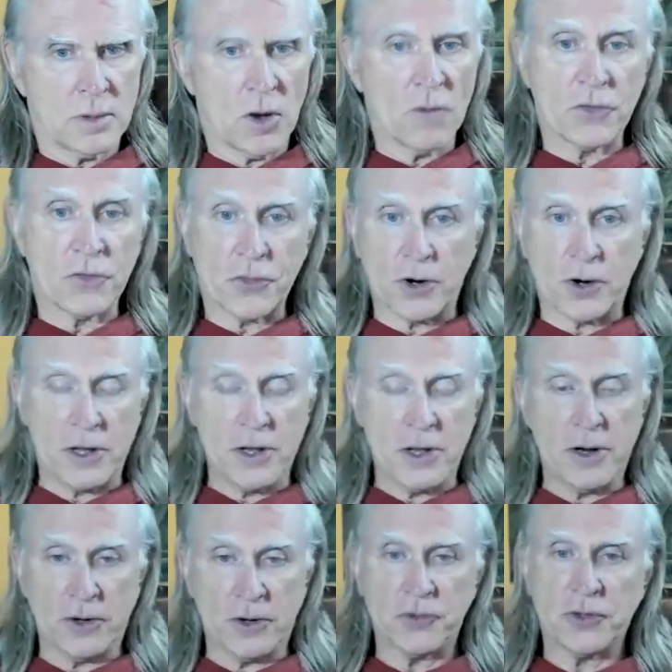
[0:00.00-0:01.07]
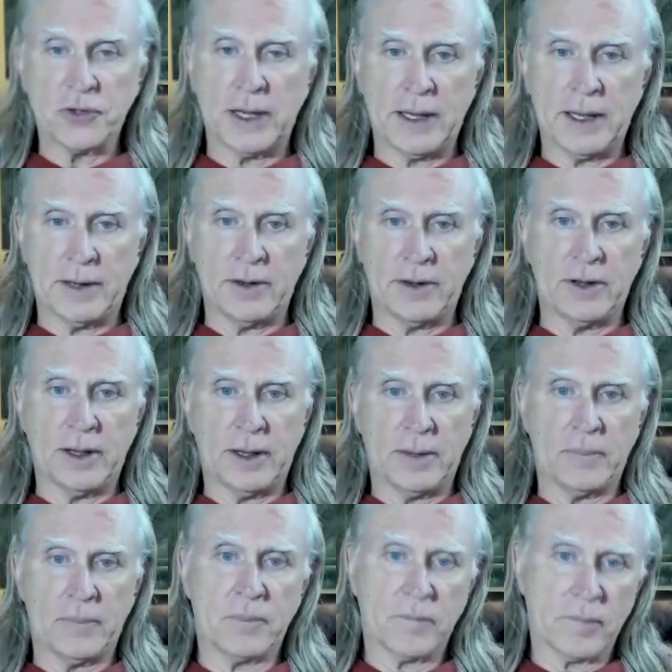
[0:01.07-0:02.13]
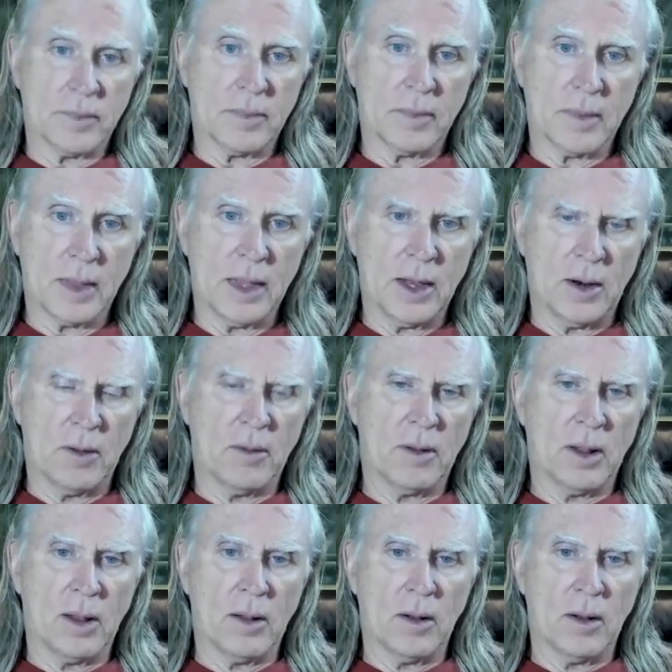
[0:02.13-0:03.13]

over 30 years, and um, you know,